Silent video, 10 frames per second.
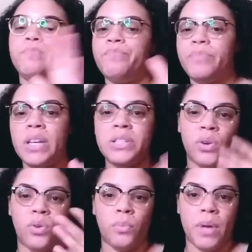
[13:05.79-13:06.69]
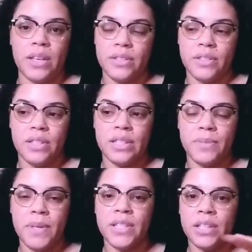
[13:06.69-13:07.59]
It's a whole mess. It's
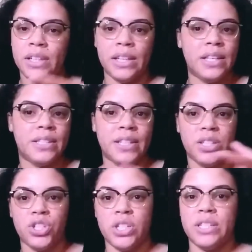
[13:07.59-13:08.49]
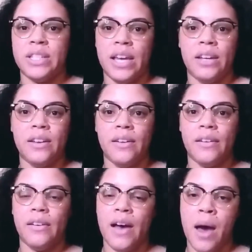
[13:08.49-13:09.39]
basically a he said, she said,
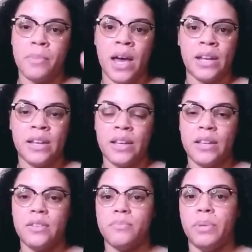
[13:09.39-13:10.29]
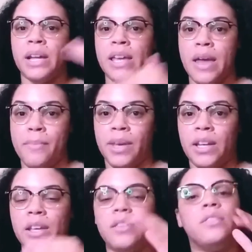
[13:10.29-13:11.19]
I'm not in it, but I am in
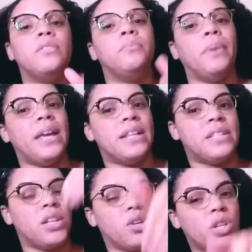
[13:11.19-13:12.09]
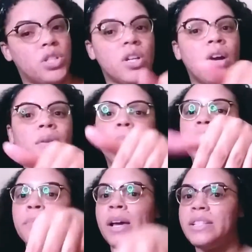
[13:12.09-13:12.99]
it my hands in the cookie jar, but I'm
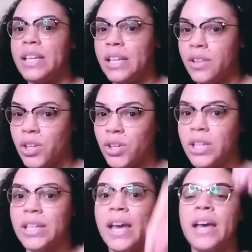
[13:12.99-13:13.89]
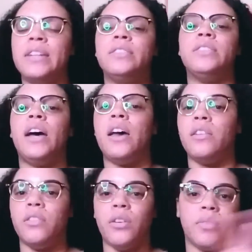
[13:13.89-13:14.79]
not taking the cookie yet. I don't
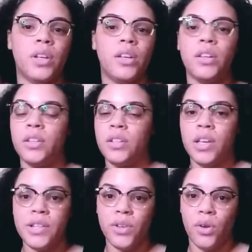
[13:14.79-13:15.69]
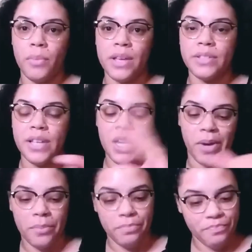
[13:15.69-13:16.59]
know. It's a whole mess. Anyway,
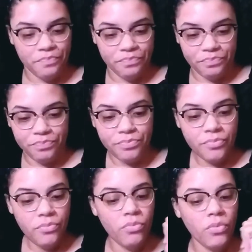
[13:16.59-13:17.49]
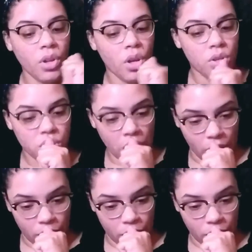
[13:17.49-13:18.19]
so